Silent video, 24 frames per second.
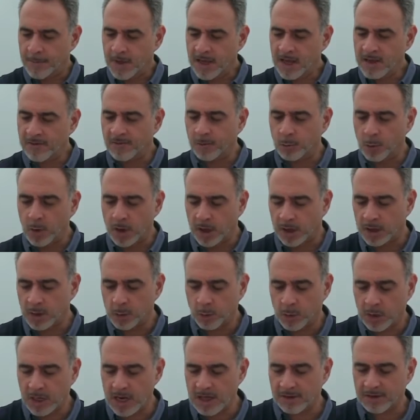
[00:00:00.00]
even working
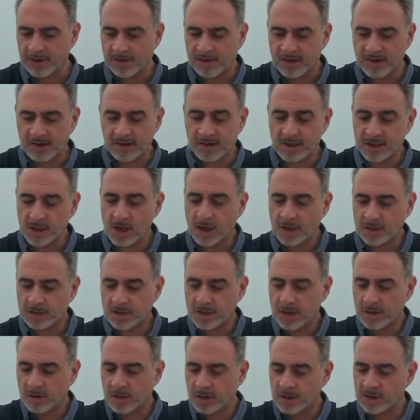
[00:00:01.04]
with leathers, there's a chance
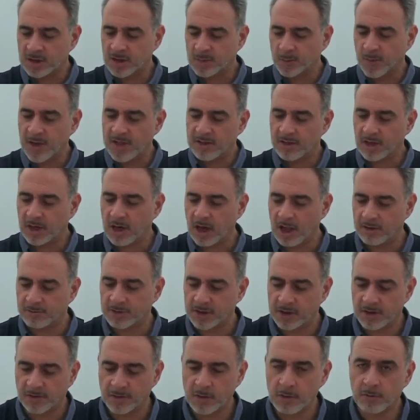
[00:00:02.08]
that you're going to split the glove.
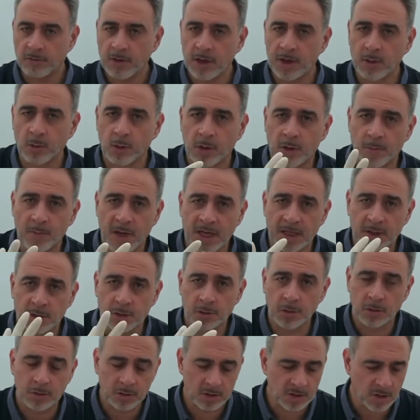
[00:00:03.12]
So if you really want to make
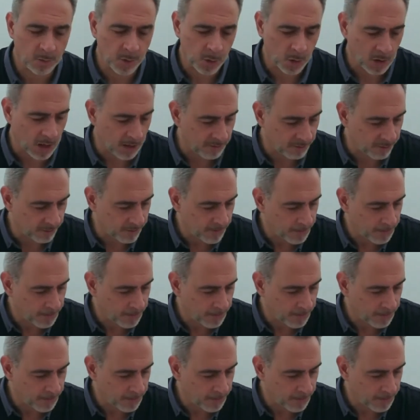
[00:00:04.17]
sure, double glove.